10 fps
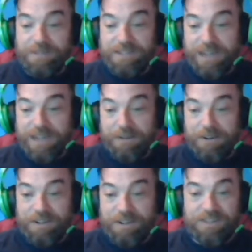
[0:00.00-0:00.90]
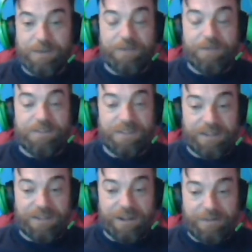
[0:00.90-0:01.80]
came along, and so I wrote another
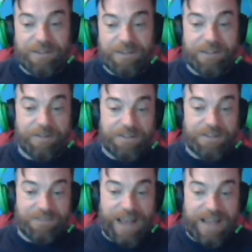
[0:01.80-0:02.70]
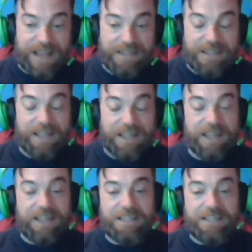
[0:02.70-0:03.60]
library to take advantage of that. And
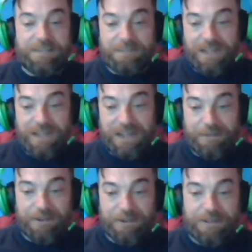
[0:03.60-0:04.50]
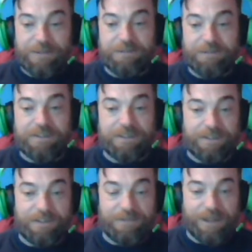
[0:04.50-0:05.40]
then SIMD came along, so I wrote
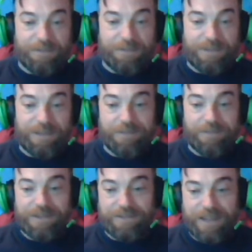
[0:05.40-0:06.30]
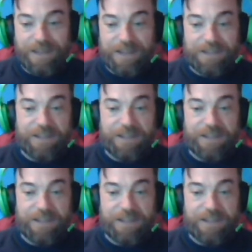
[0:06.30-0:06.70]
another library to take advantage of that.